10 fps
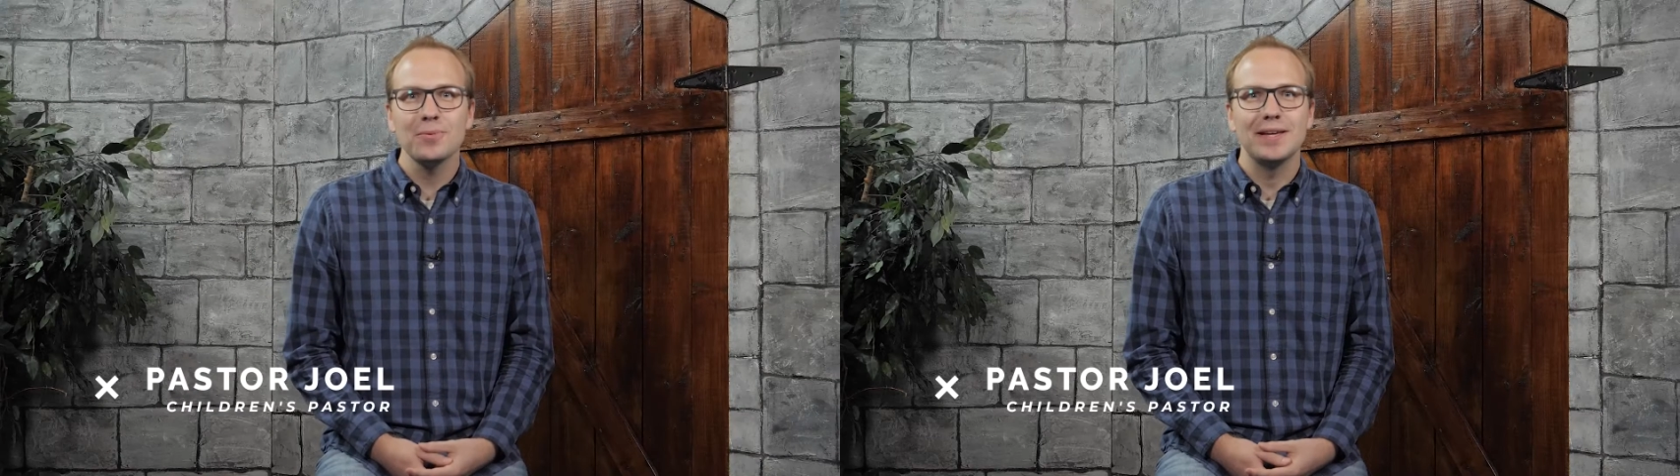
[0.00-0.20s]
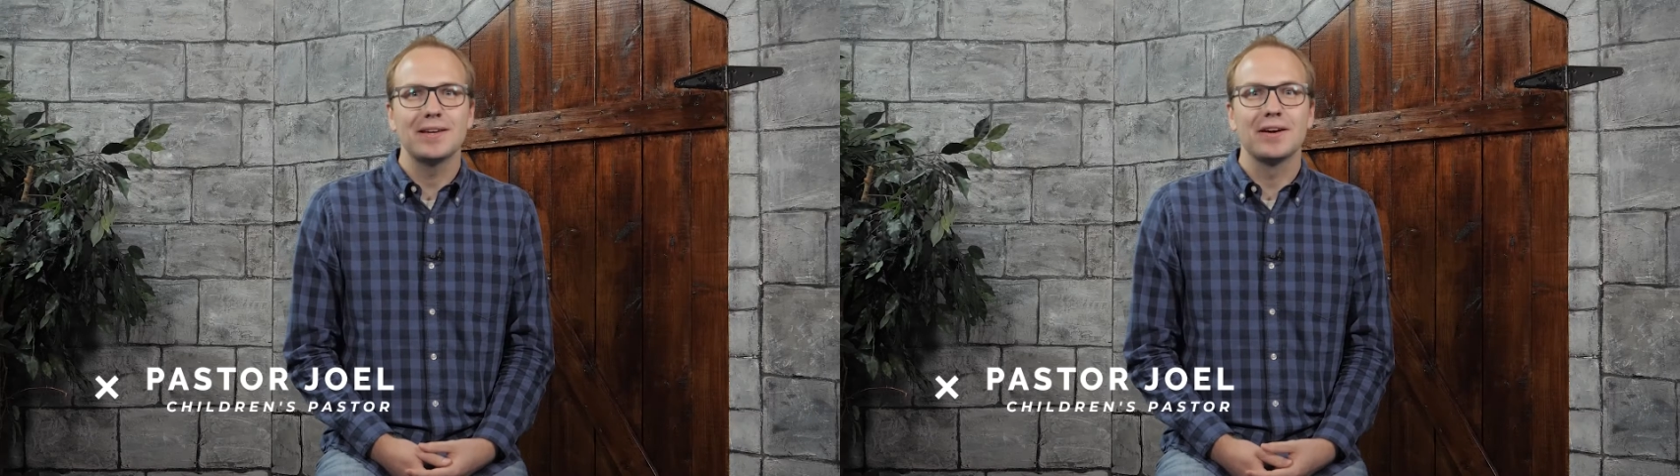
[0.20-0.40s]

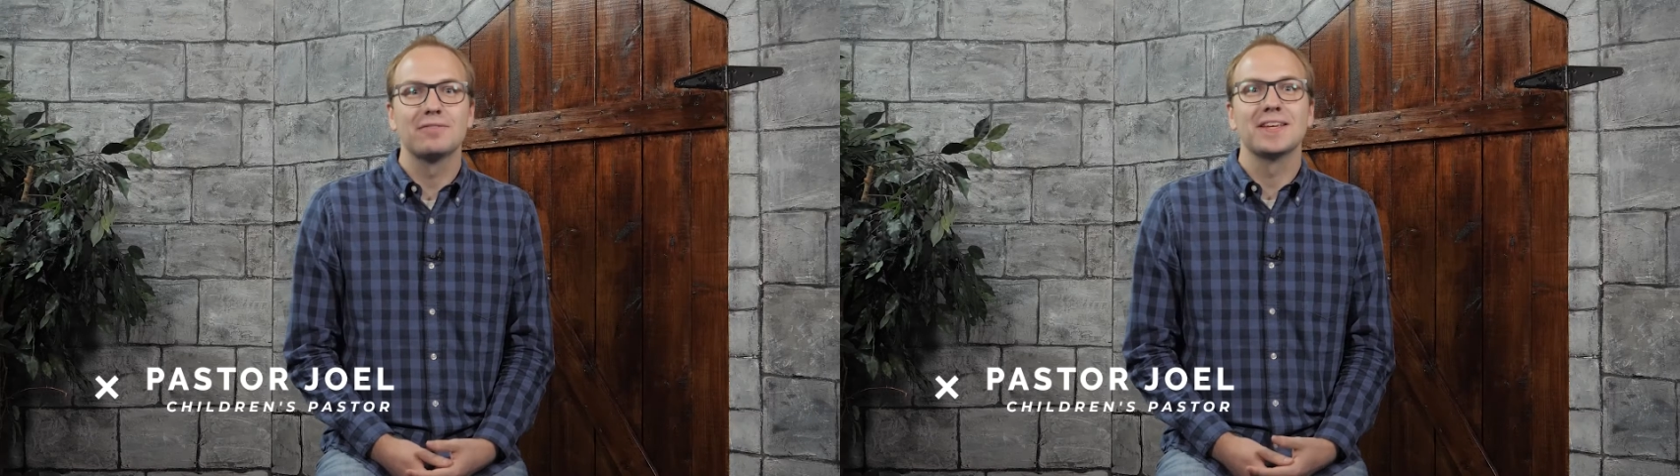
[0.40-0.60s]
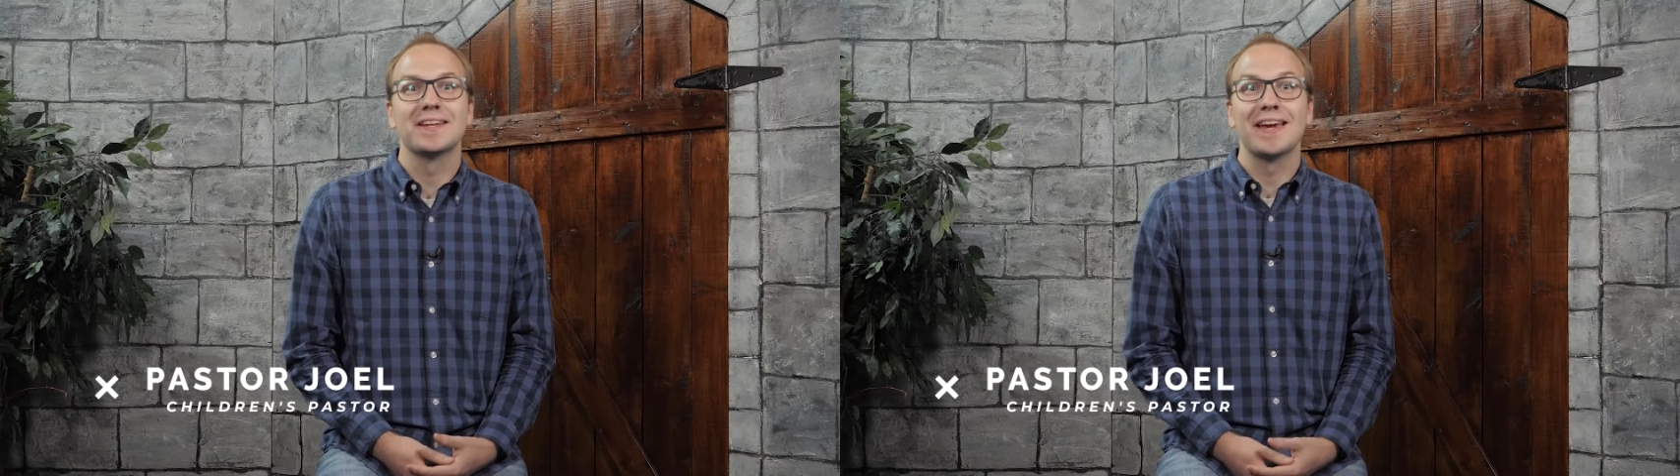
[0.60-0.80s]
week
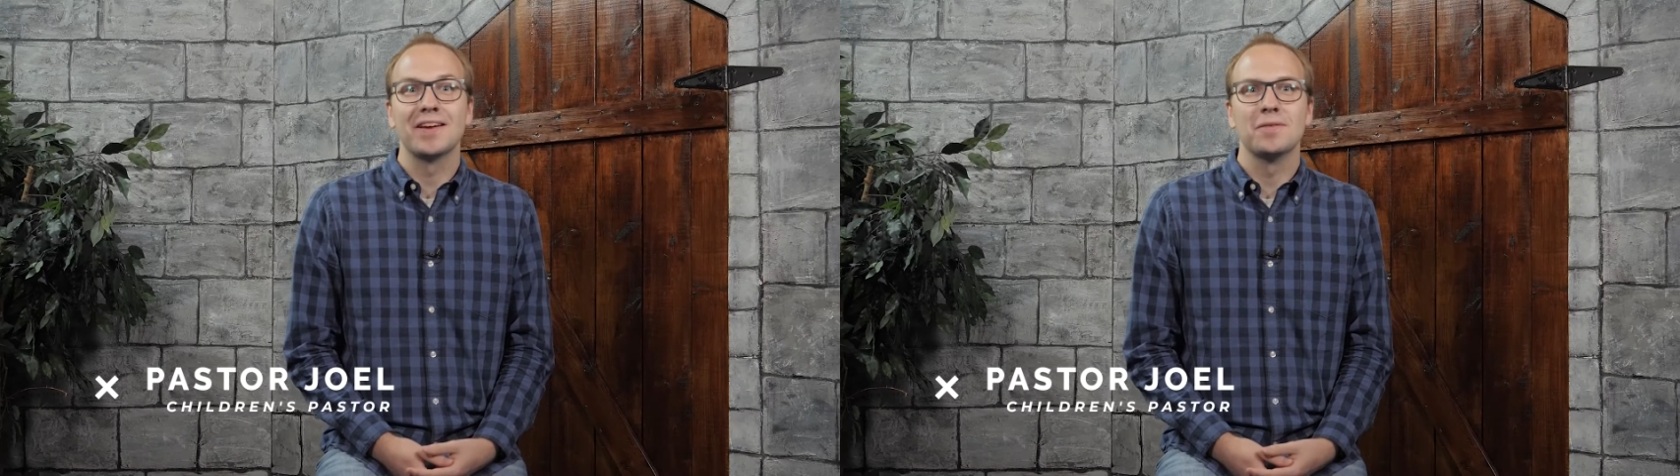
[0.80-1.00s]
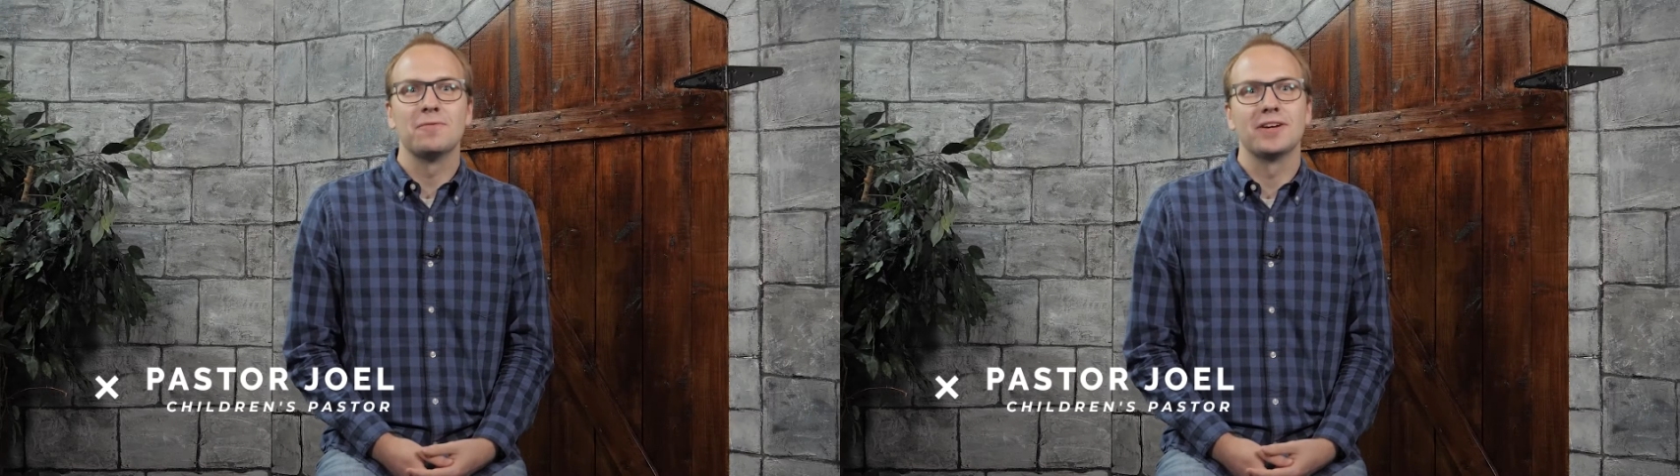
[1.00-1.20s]
of The
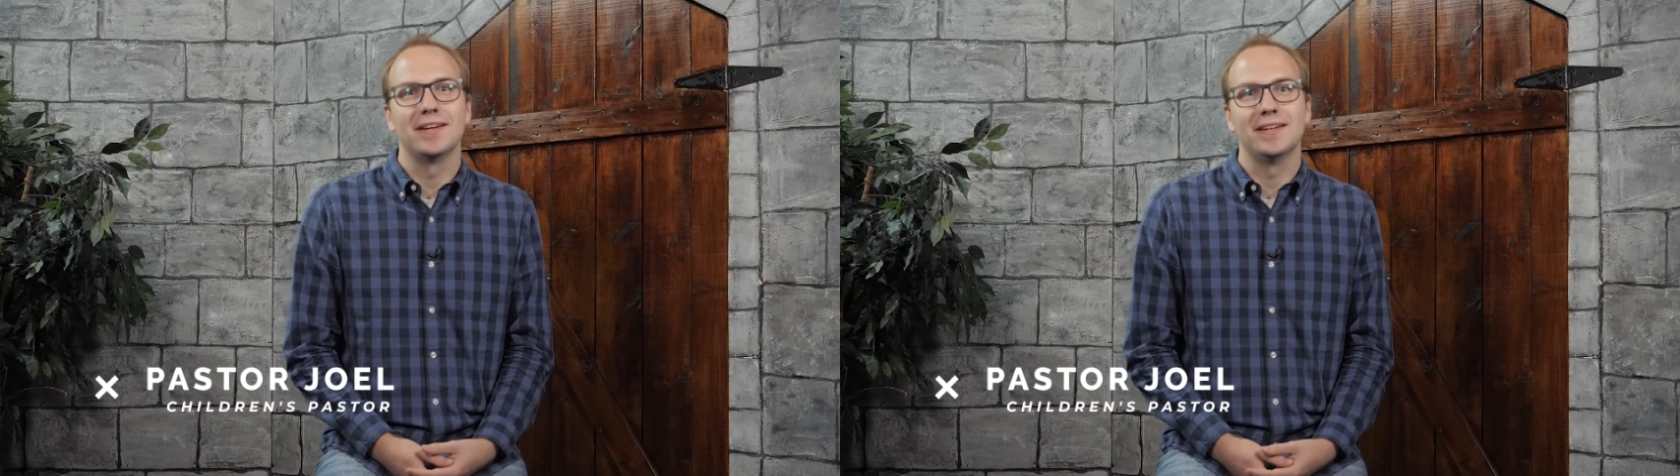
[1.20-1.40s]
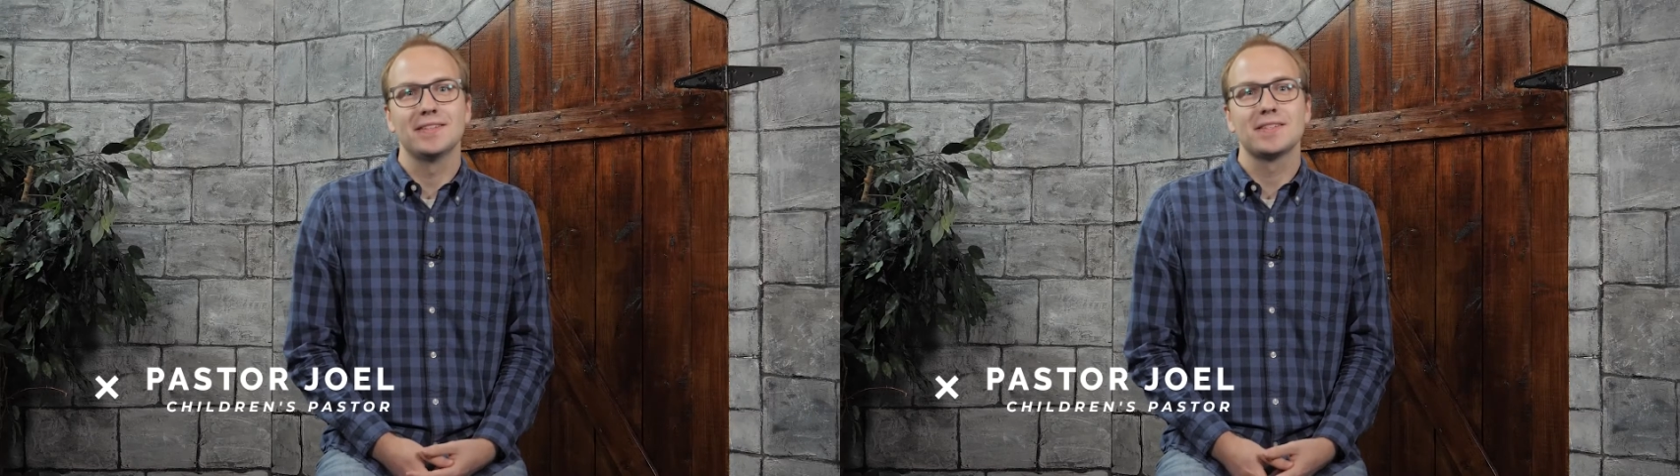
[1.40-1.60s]
Kingdom for
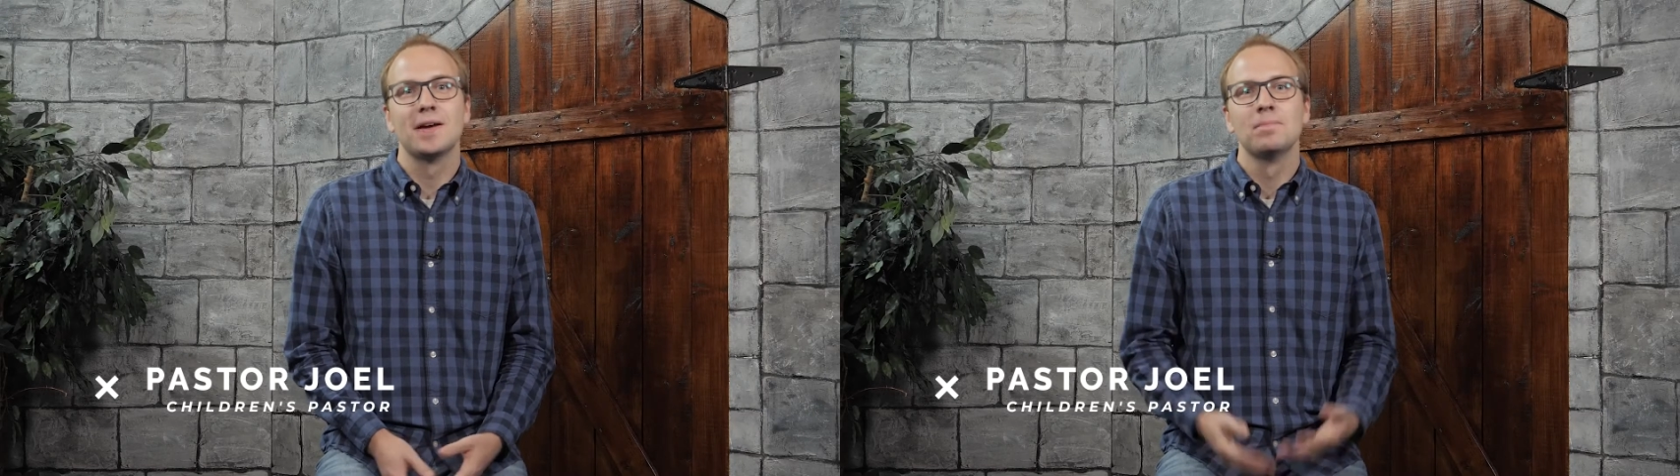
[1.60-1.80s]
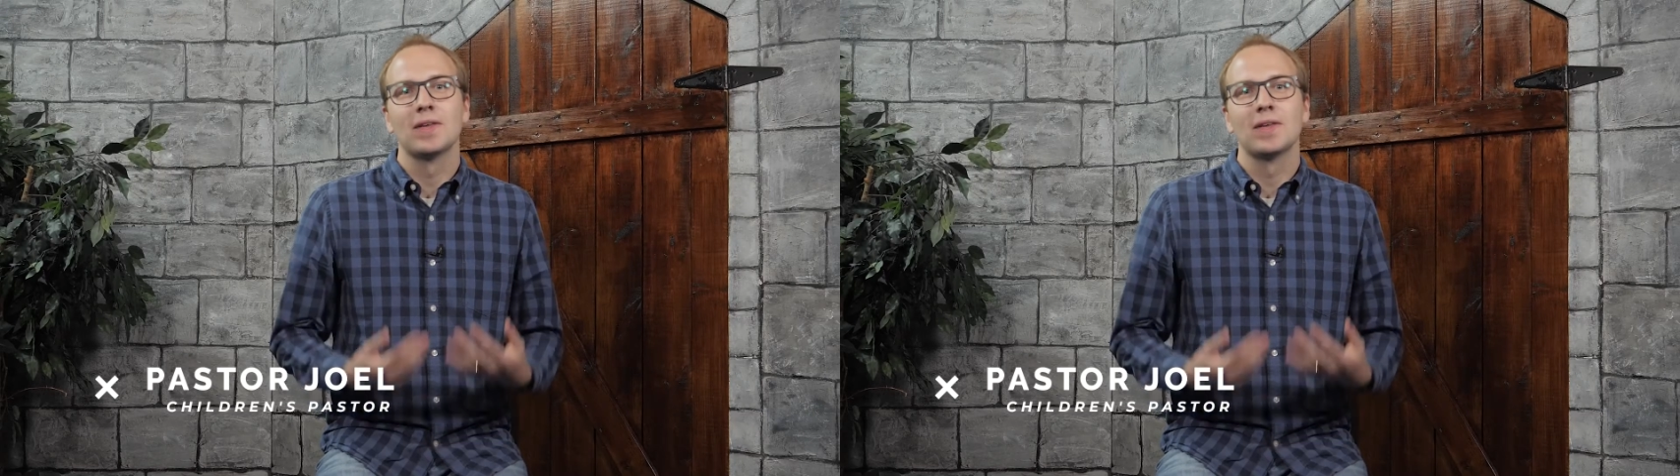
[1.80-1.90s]
Kids.